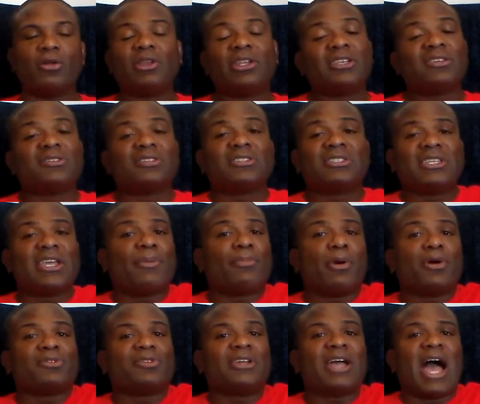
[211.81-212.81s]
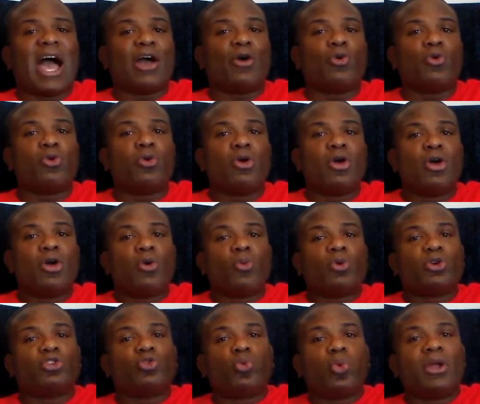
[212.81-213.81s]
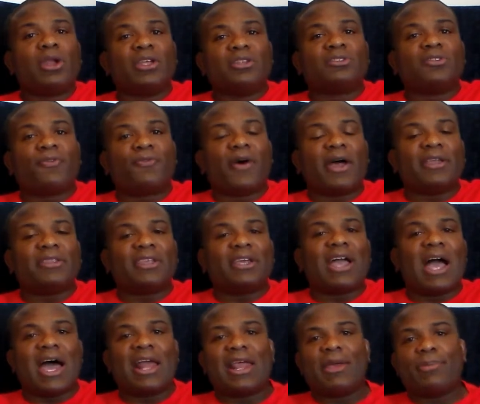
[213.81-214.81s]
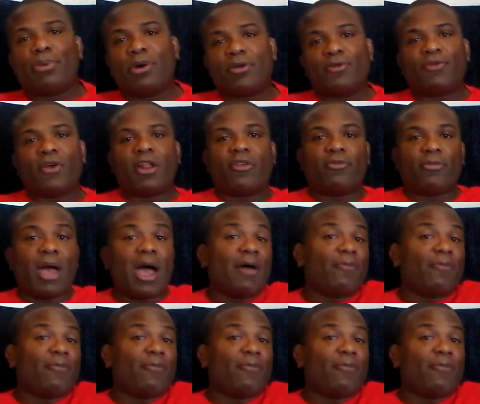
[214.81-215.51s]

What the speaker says: Listen, CM Punk's a guy who was willing to fight the guy they put in front of him.